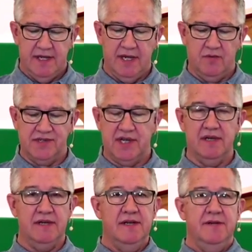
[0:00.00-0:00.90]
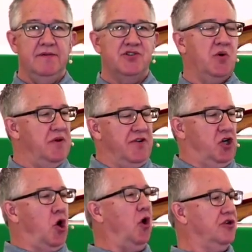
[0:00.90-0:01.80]
It was a sort of a
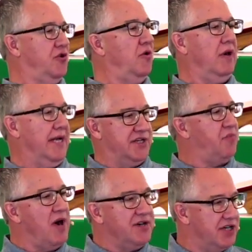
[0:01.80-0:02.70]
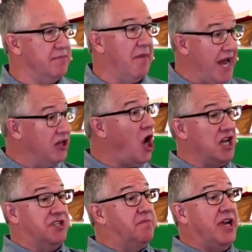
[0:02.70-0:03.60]
cultural expression. My
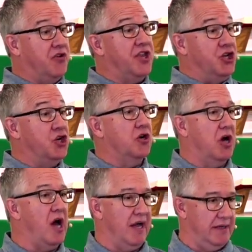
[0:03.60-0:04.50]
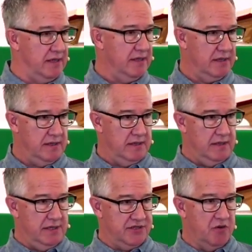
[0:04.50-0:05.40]
God's bigger than your God.
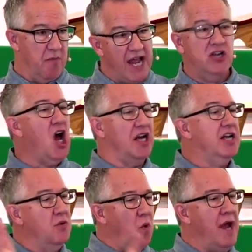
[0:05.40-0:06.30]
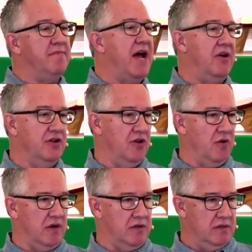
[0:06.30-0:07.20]
And so my God can wipe out
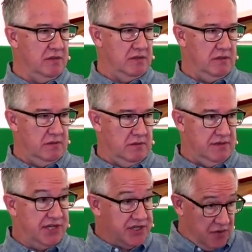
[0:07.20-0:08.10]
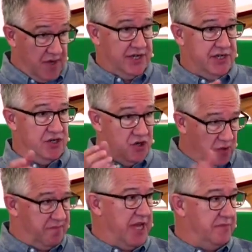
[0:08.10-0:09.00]
your situation,
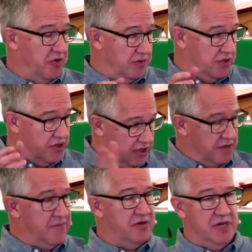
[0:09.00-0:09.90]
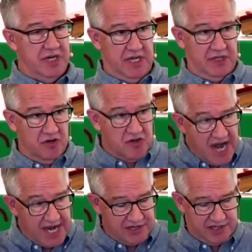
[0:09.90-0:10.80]
your people, your community, your
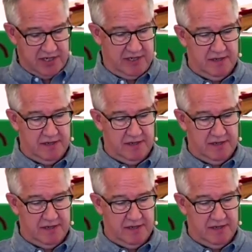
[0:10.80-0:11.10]
nation.